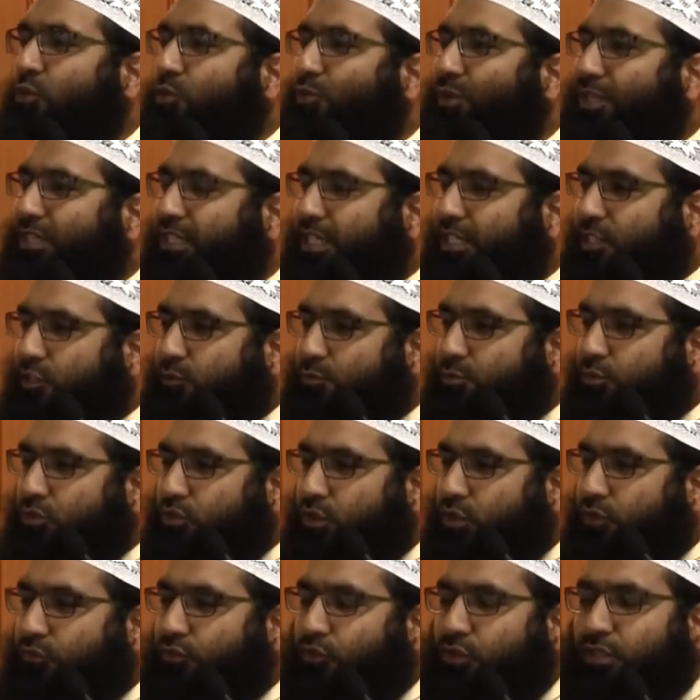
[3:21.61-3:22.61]
with his
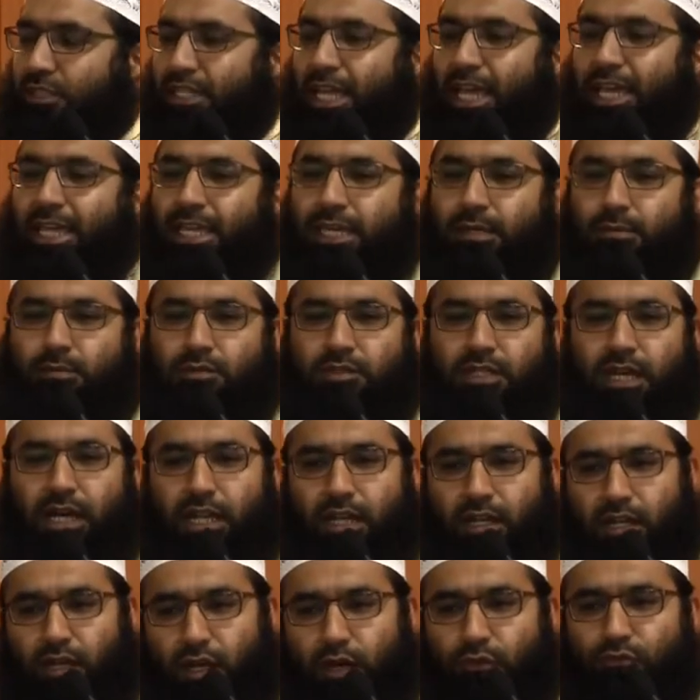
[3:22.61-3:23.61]
beautiful names:
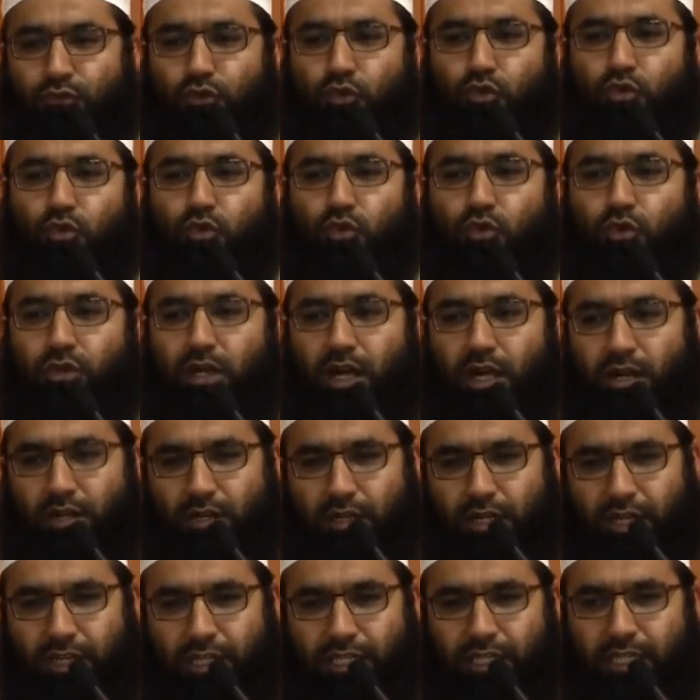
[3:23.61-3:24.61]
Al-Ghafoor,
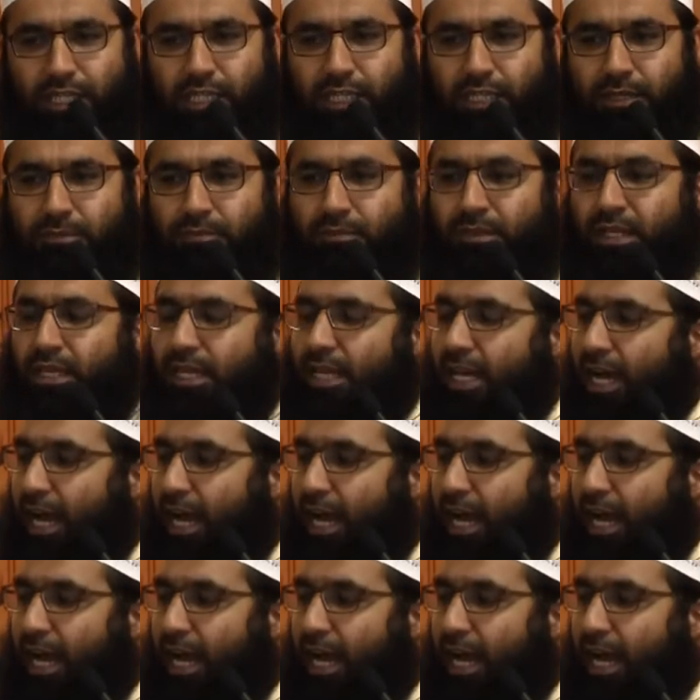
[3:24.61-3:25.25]
Al-Rahim,